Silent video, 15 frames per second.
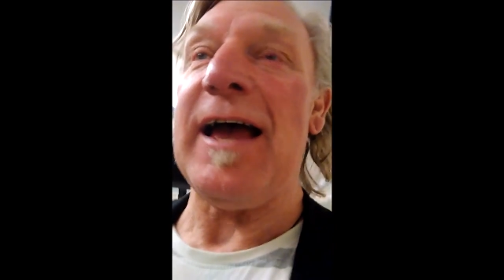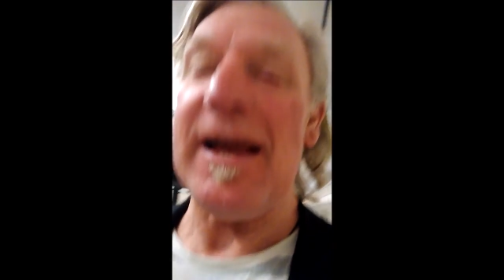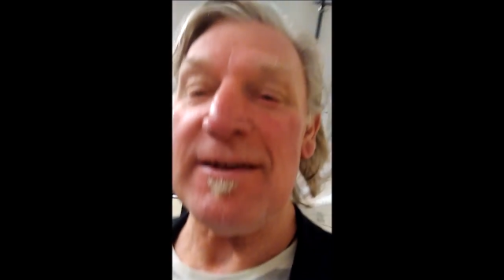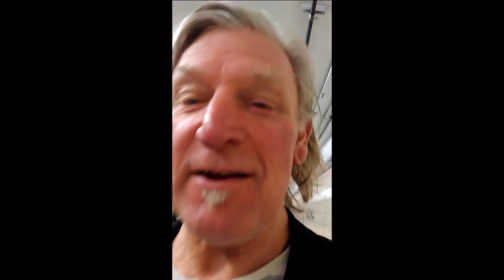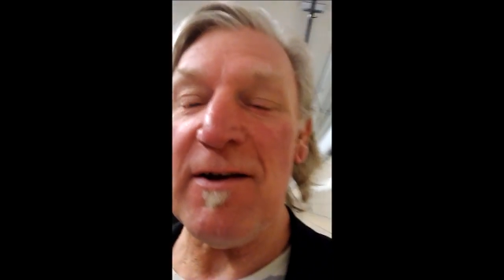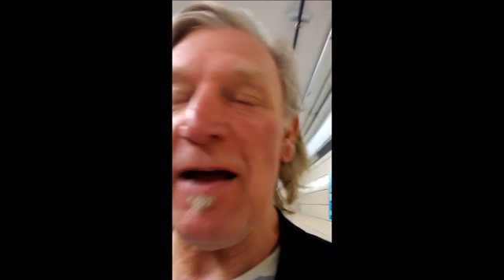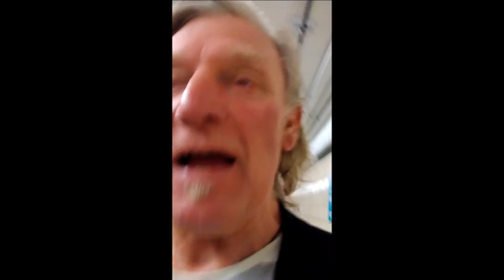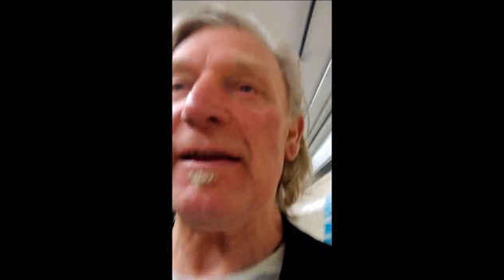I
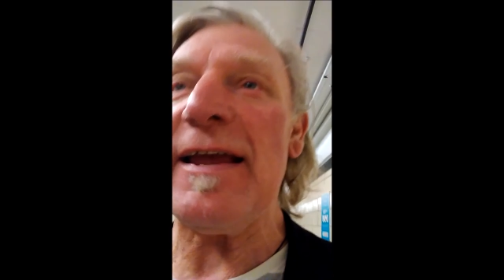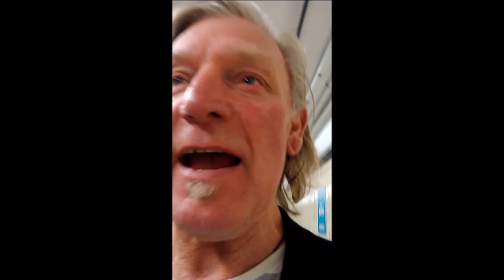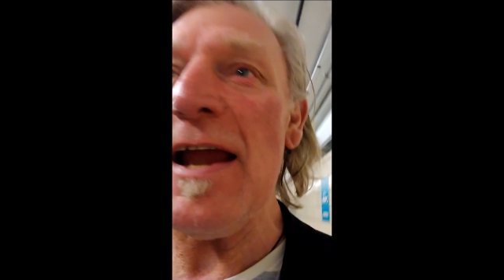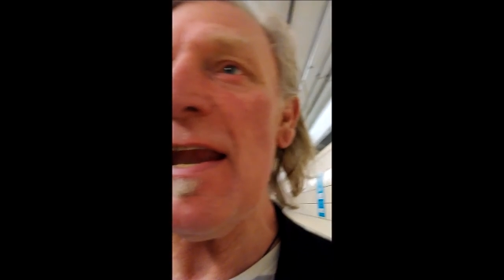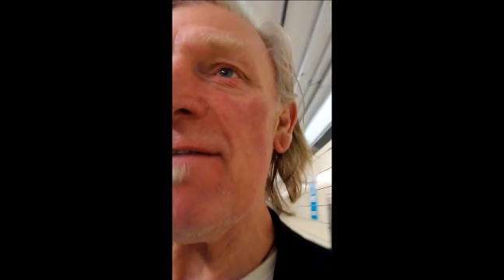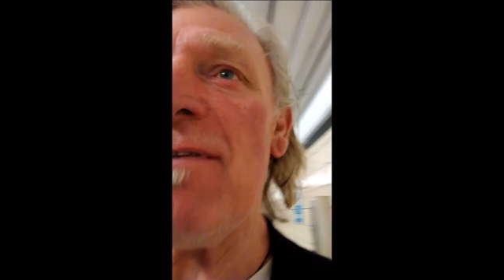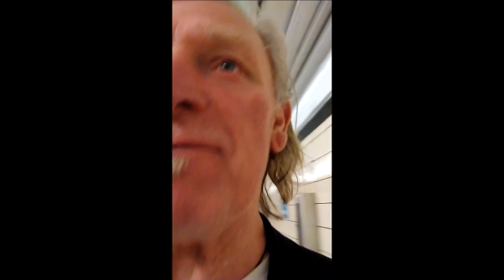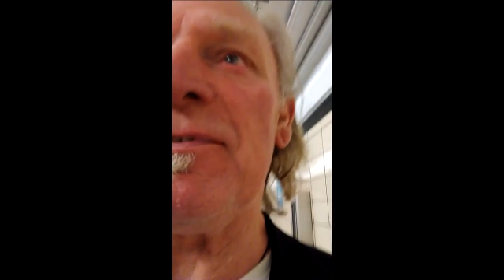don't know. I
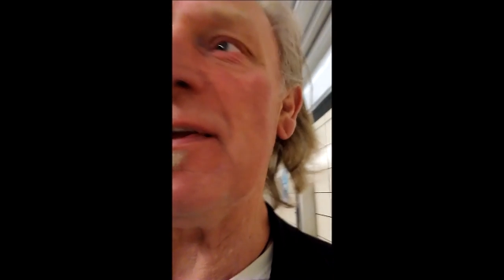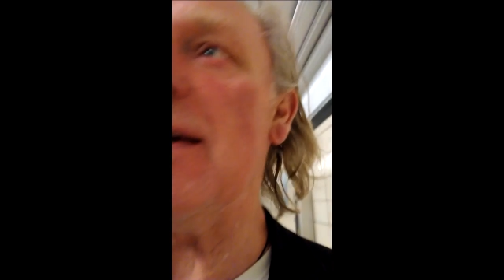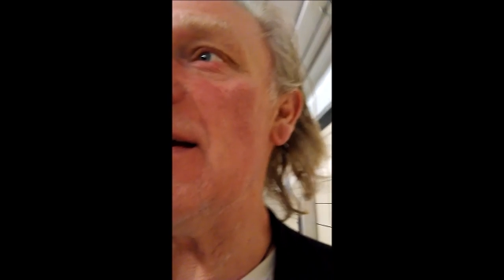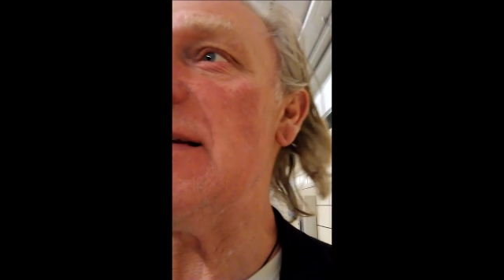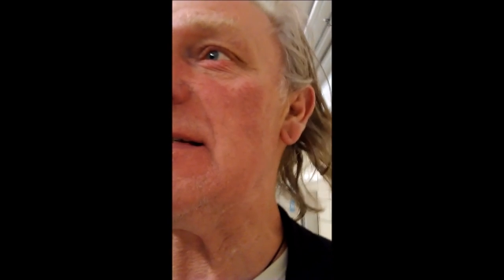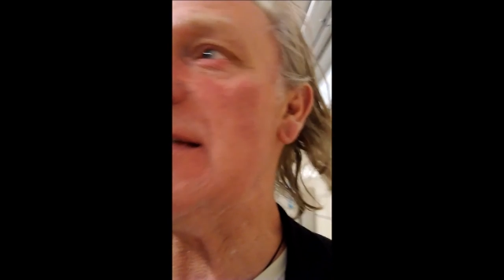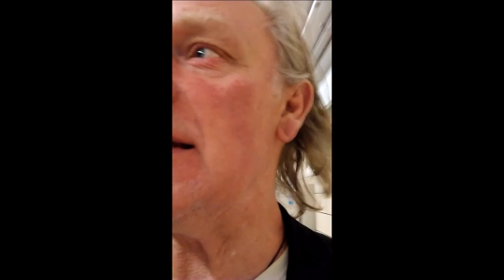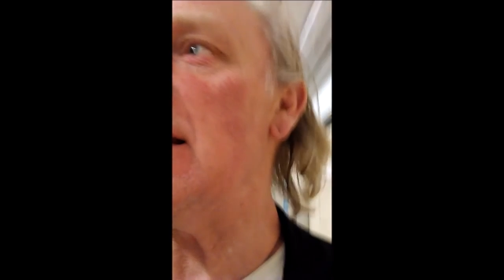kind of have the
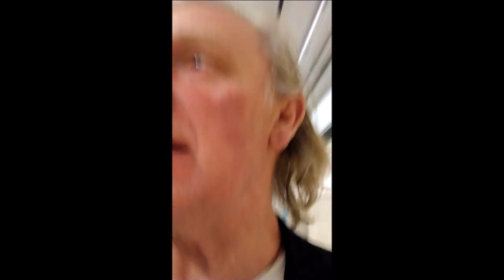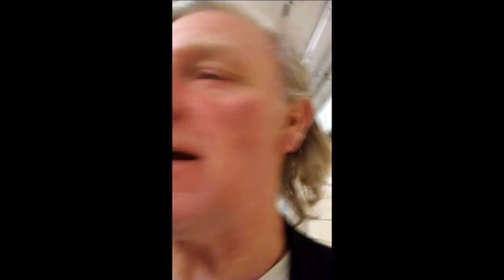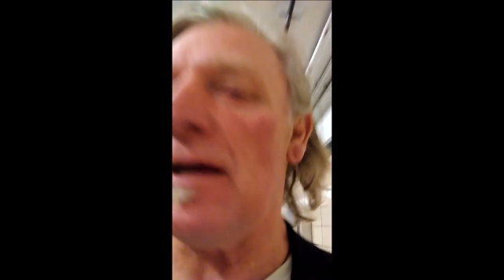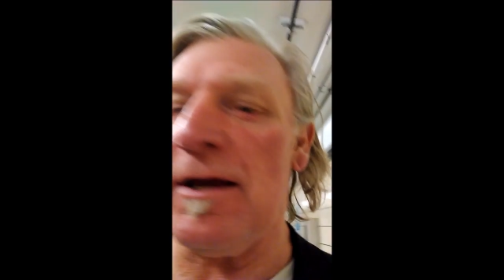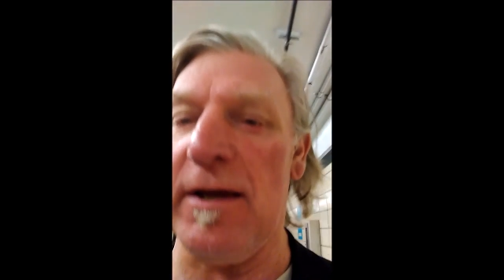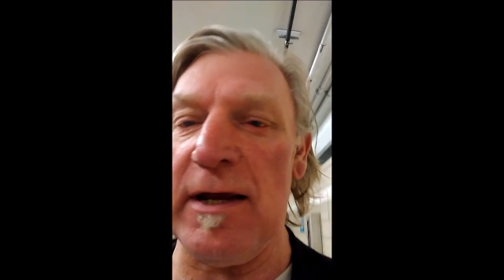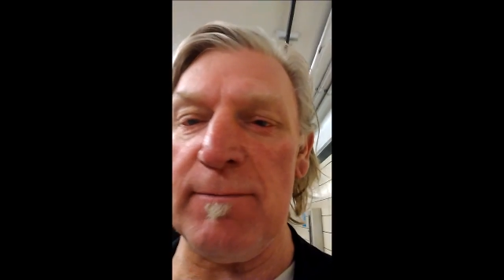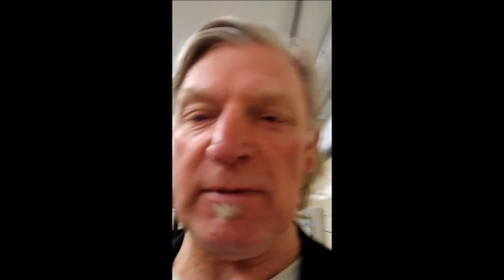
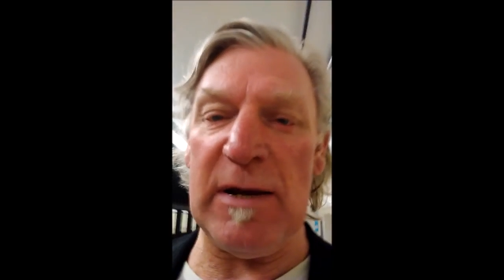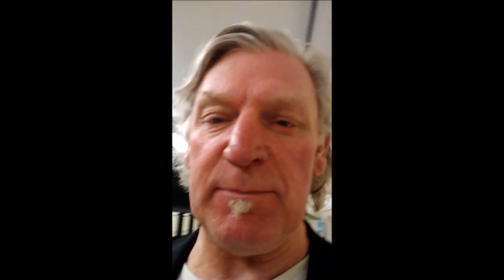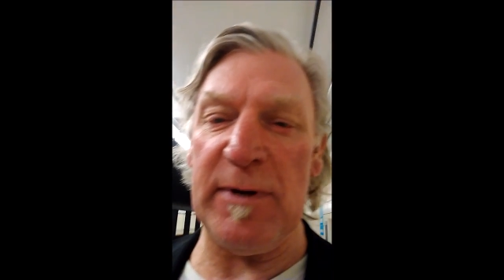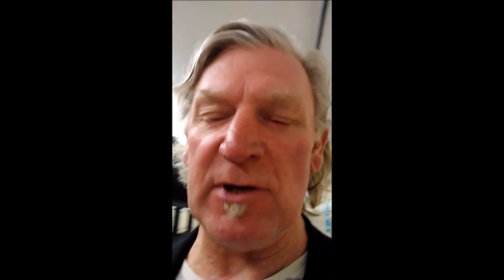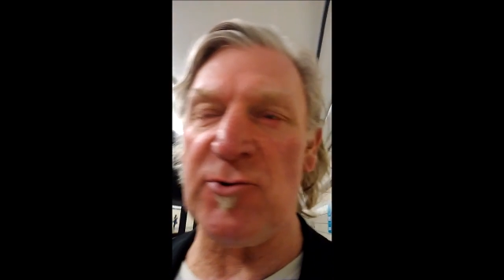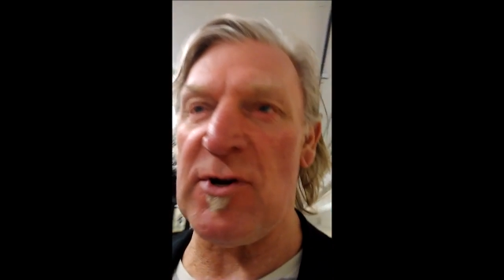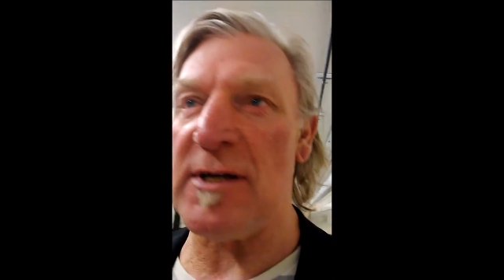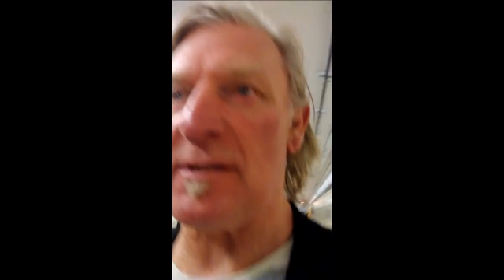idea it might be
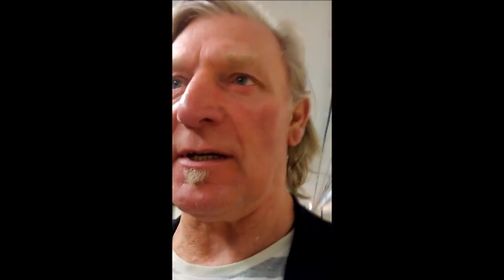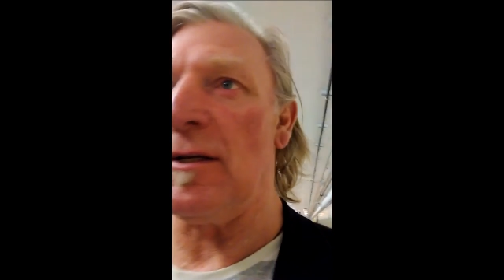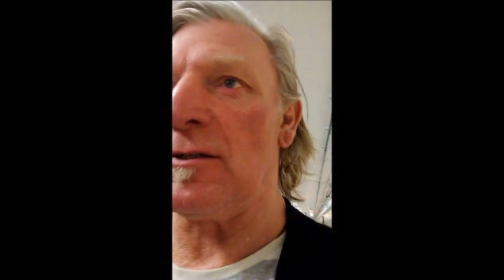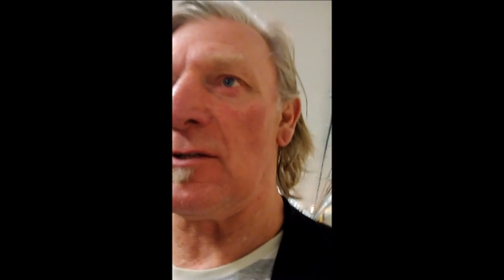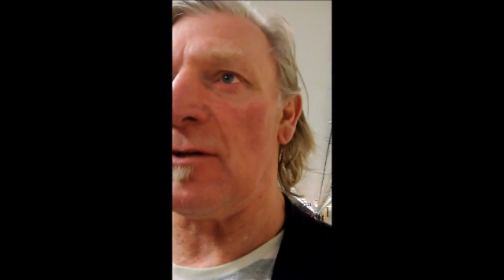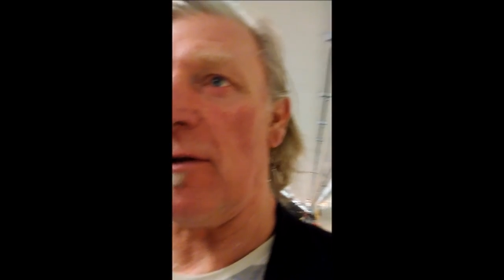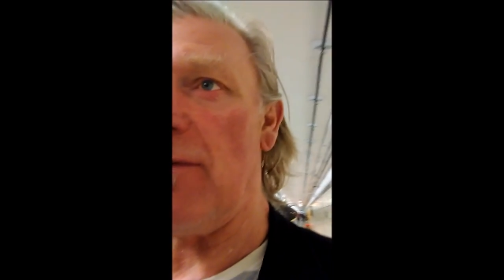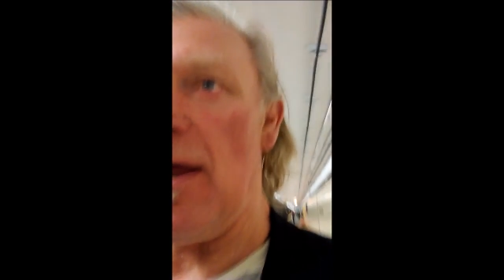interesting,
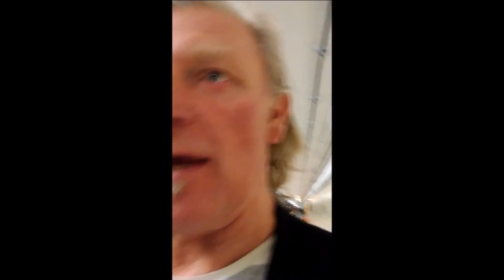sort of